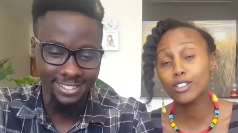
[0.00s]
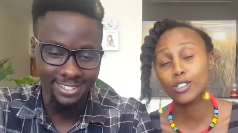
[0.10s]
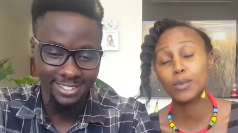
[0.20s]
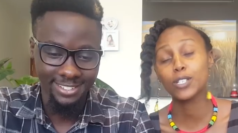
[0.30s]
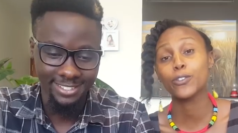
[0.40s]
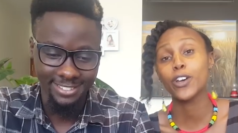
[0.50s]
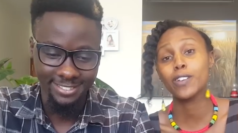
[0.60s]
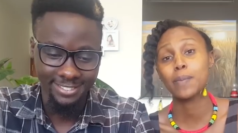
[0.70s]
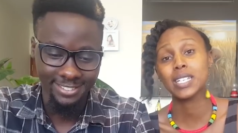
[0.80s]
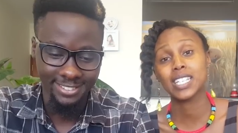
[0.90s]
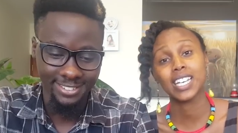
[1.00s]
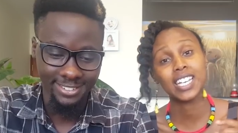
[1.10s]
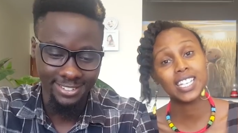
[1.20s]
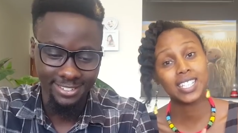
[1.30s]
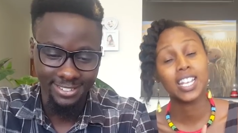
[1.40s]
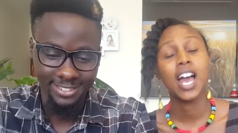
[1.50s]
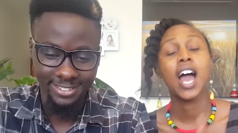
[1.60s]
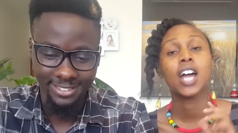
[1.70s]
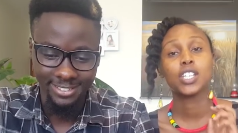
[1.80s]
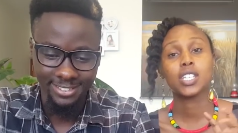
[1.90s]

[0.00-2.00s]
Speaker 1: you so much for every person that hits the